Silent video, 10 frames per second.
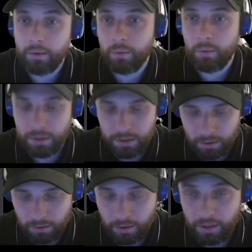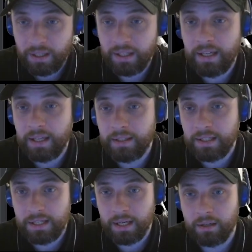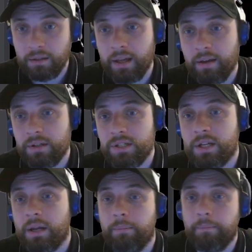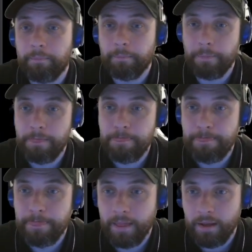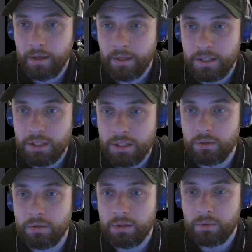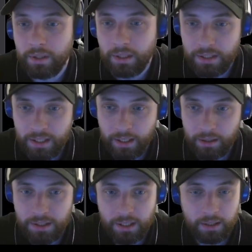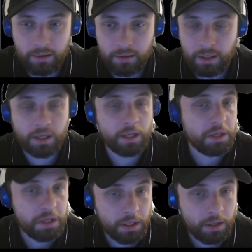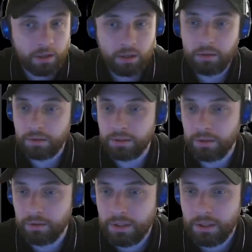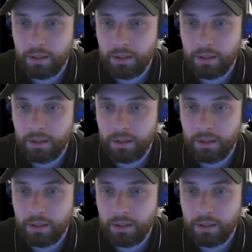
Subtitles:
we want to get the title every time. So we get title looks good.